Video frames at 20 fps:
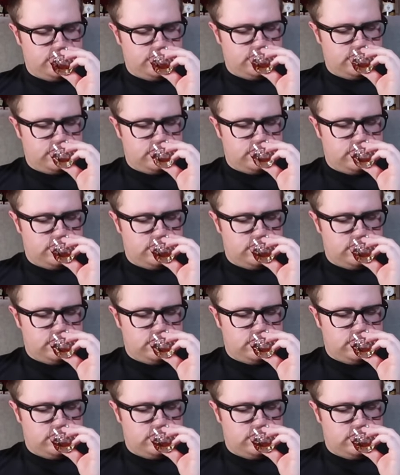
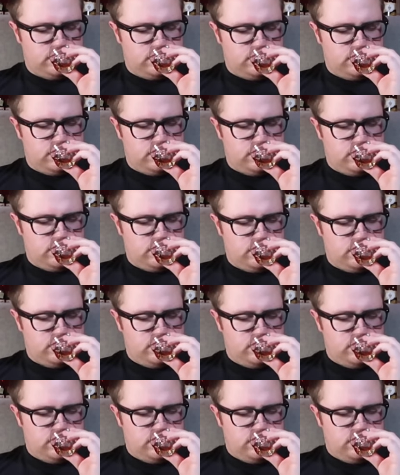Nobody speaks.